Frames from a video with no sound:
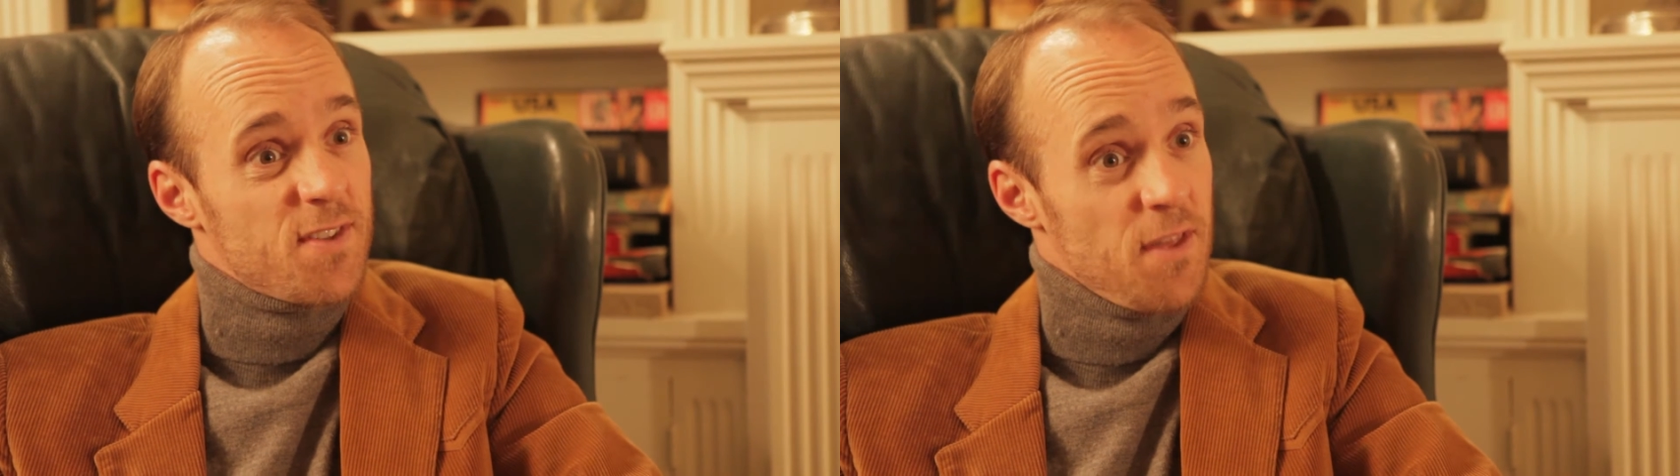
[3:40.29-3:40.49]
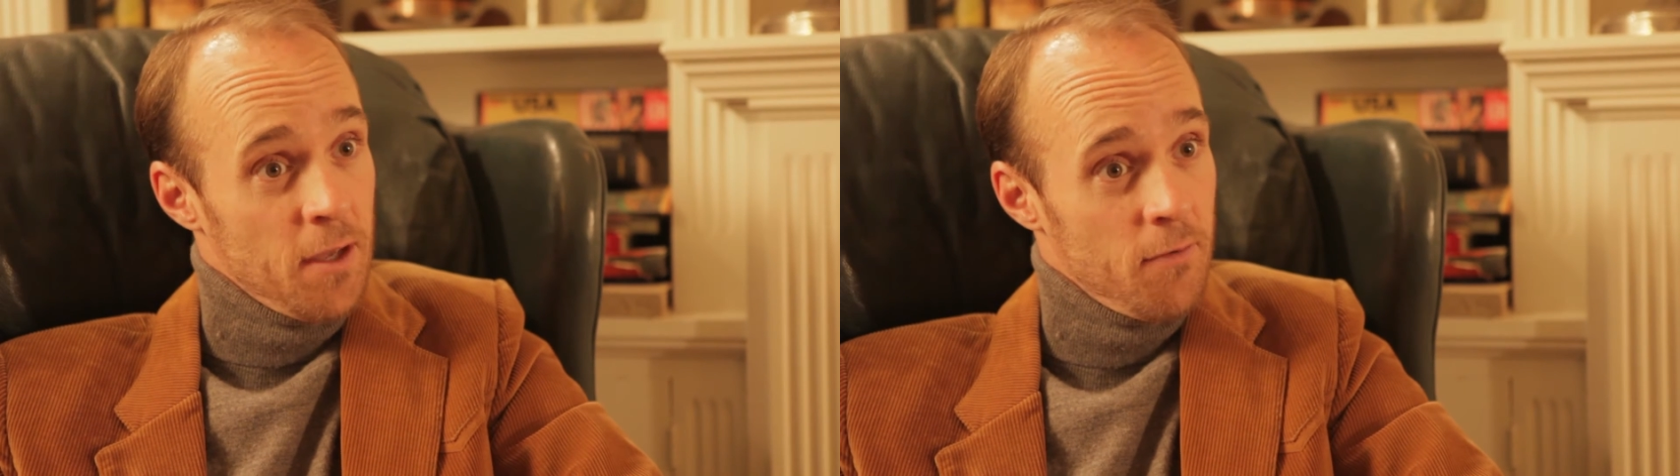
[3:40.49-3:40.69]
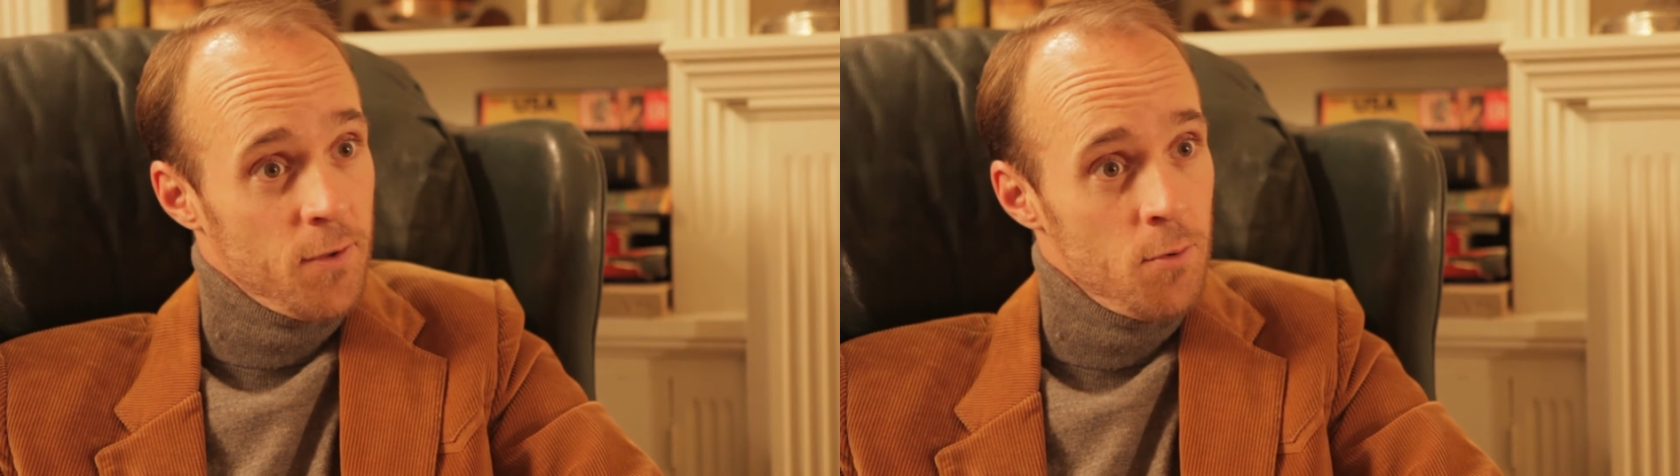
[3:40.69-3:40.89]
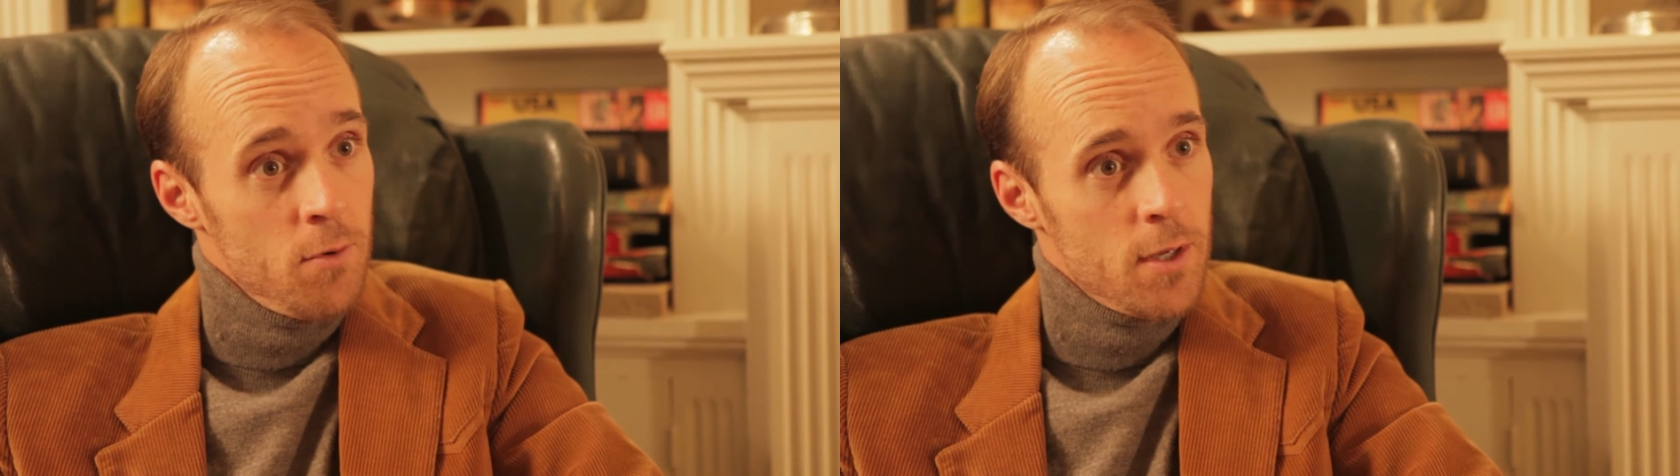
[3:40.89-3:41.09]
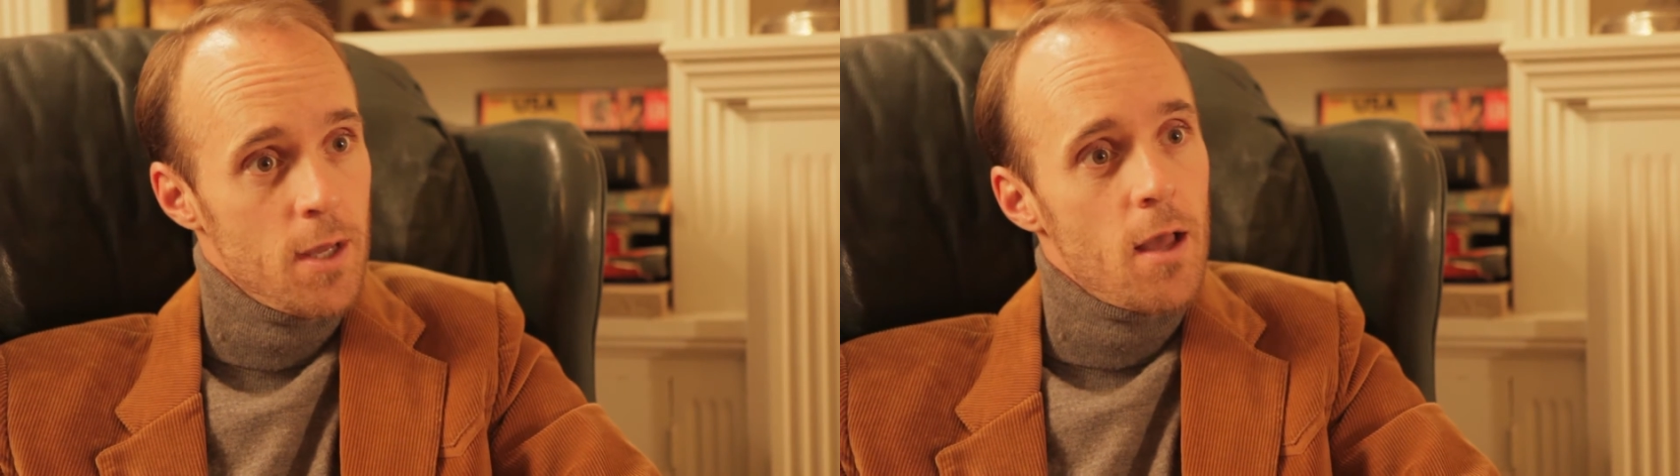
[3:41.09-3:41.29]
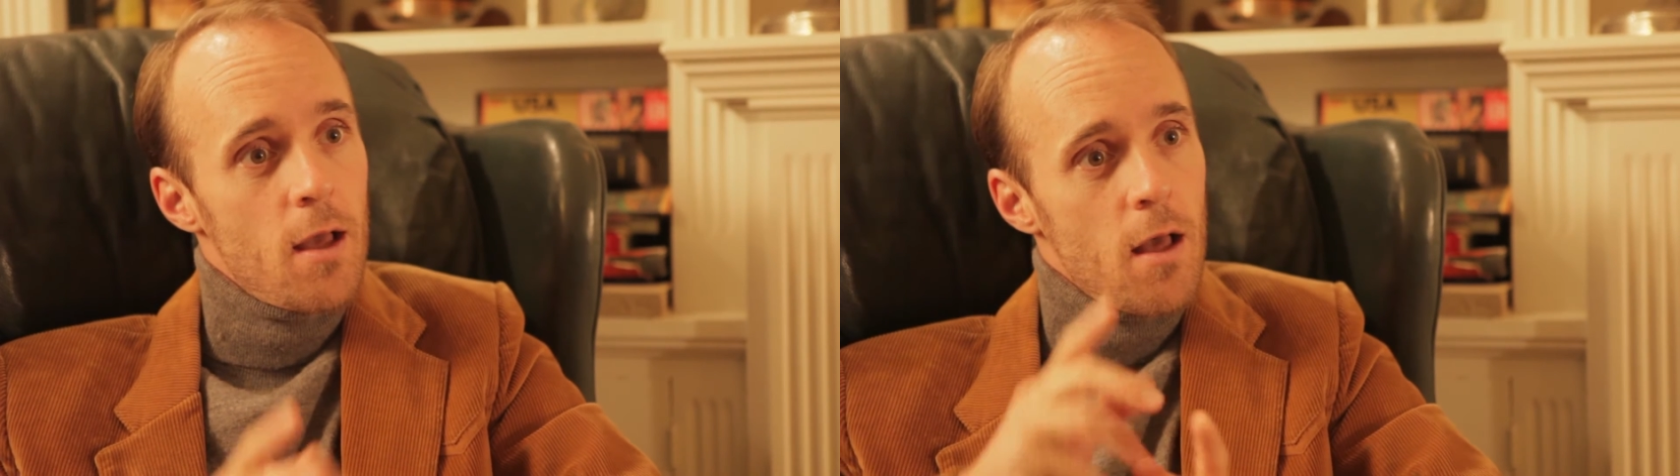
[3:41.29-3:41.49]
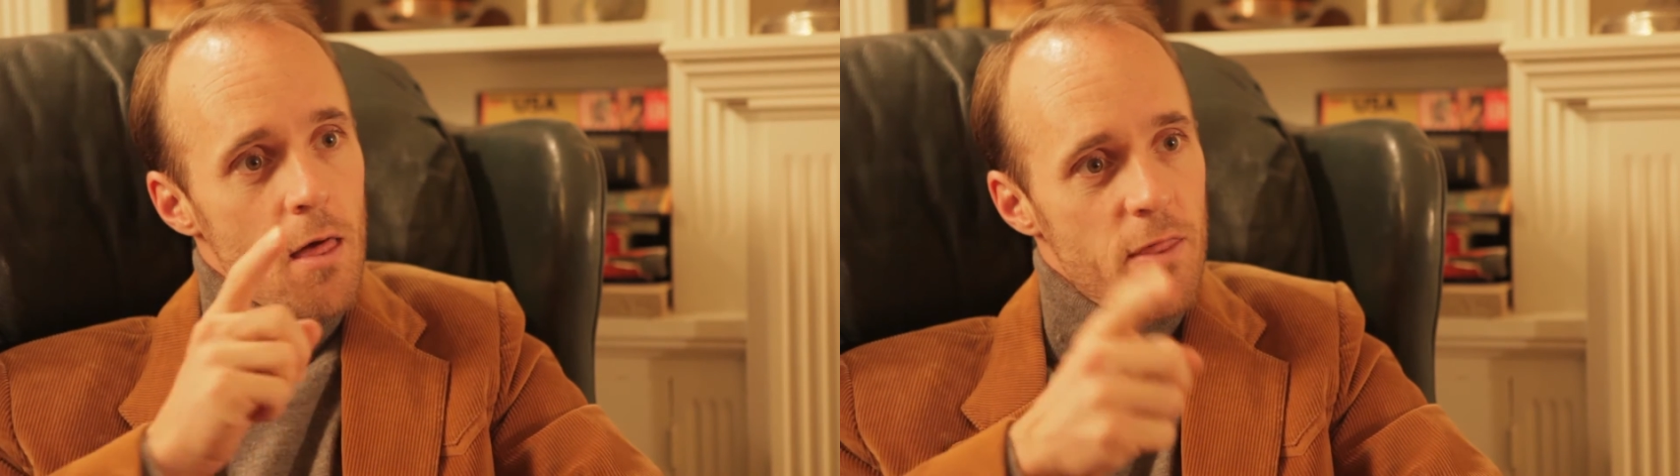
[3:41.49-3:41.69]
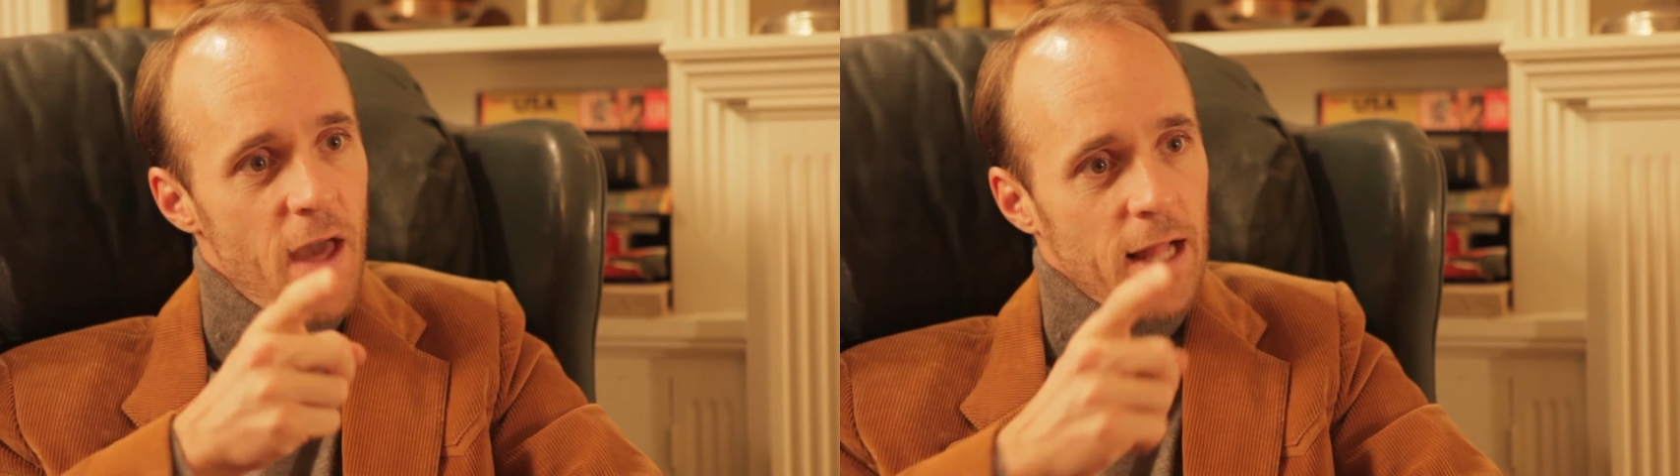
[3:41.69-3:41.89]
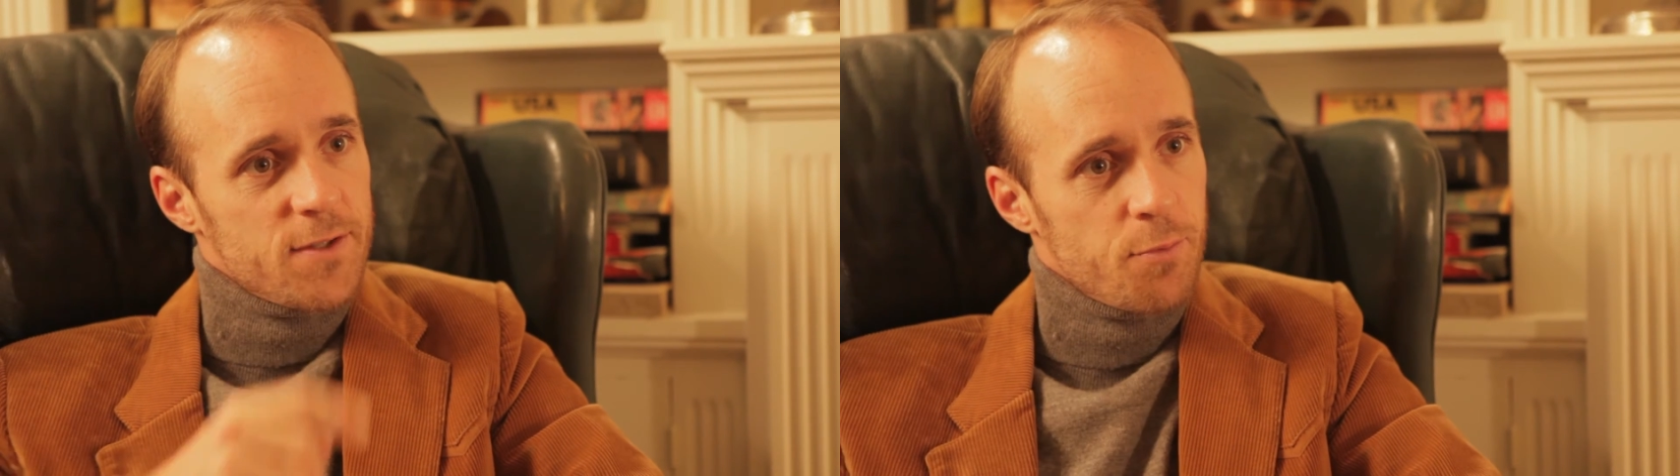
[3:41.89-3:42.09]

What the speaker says: think of you, that's